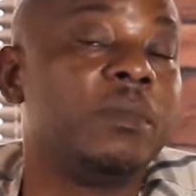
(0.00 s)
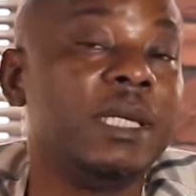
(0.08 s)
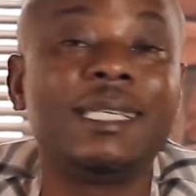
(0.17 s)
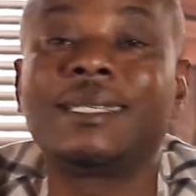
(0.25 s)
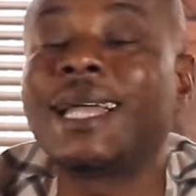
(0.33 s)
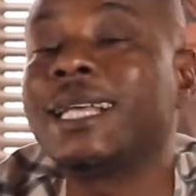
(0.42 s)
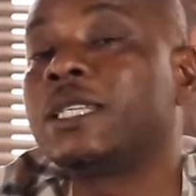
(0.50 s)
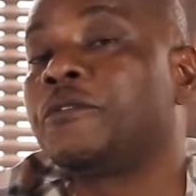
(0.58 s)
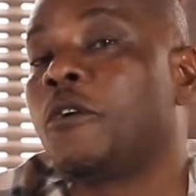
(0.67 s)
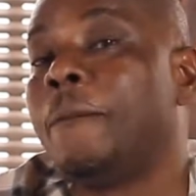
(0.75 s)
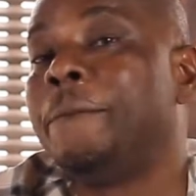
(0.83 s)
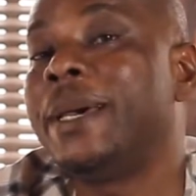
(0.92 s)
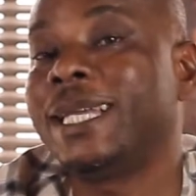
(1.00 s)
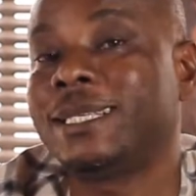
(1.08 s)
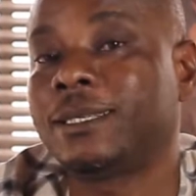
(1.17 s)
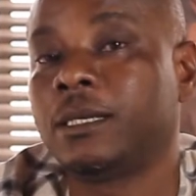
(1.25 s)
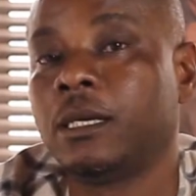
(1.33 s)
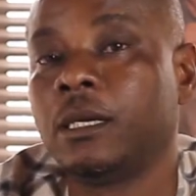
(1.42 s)
It starts from
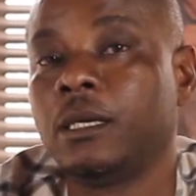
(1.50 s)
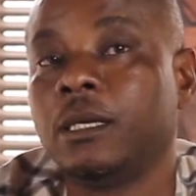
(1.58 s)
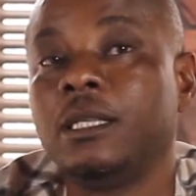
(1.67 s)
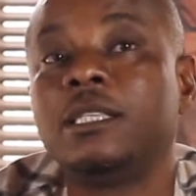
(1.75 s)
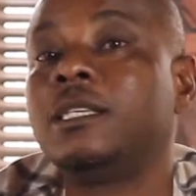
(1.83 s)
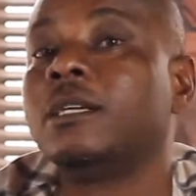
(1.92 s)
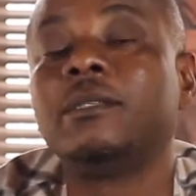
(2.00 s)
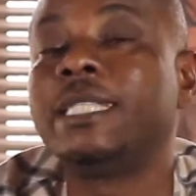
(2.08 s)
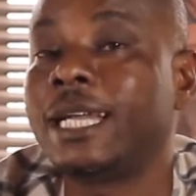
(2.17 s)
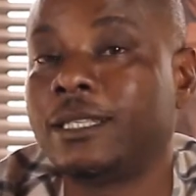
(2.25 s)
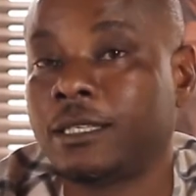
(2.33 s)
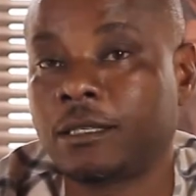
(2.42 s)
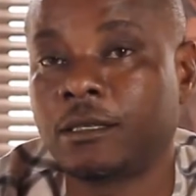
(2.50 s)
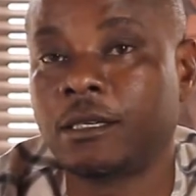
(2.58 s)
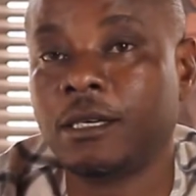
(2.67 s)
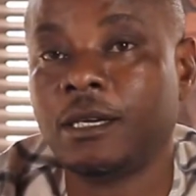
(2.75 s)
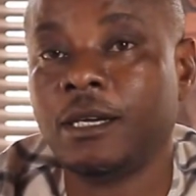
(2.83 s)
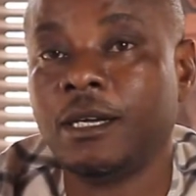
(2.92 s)
birth till death.